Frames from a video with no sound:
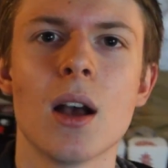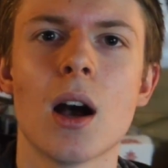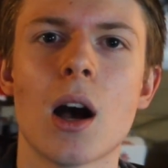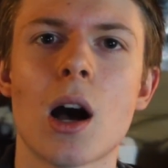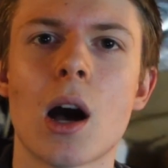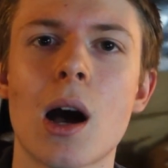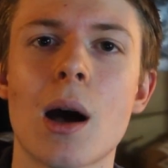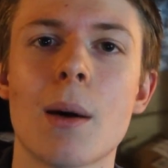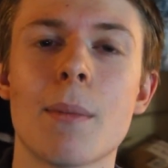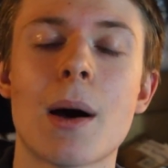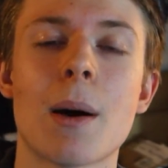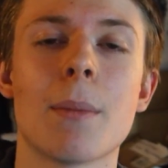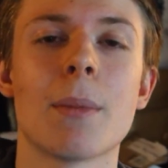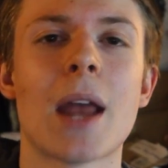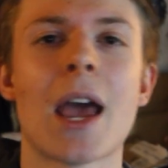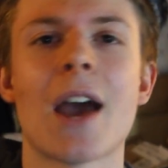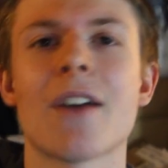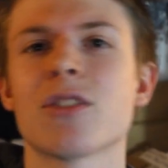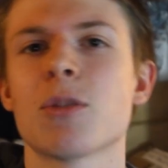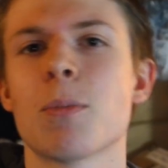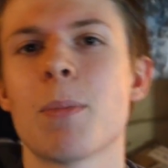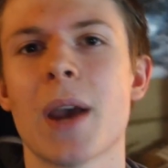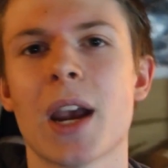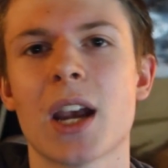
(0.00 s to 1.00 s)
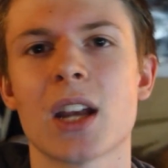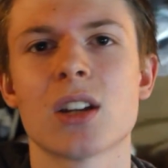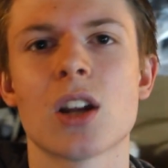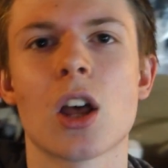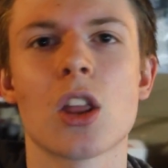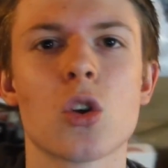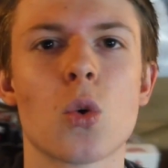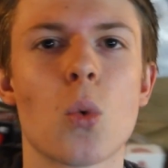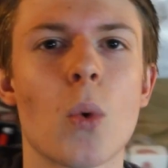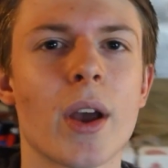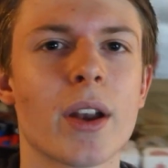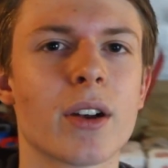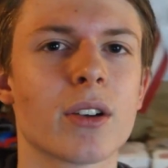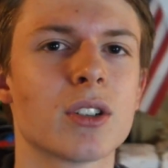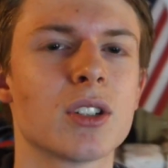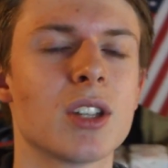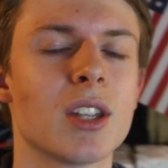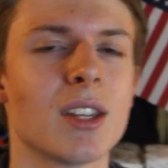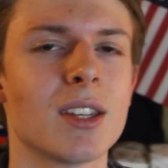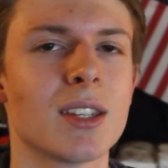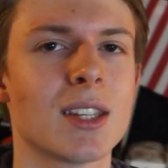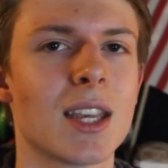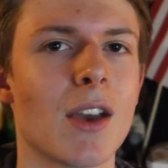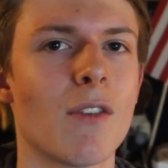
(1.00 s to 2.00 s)
um, I'm gonna have to pick another winner to
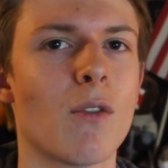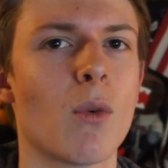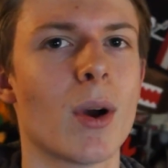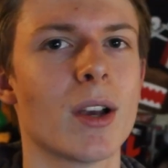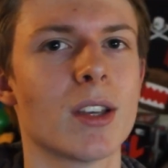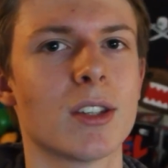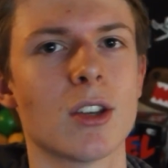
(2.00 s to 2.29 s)
this giveaway.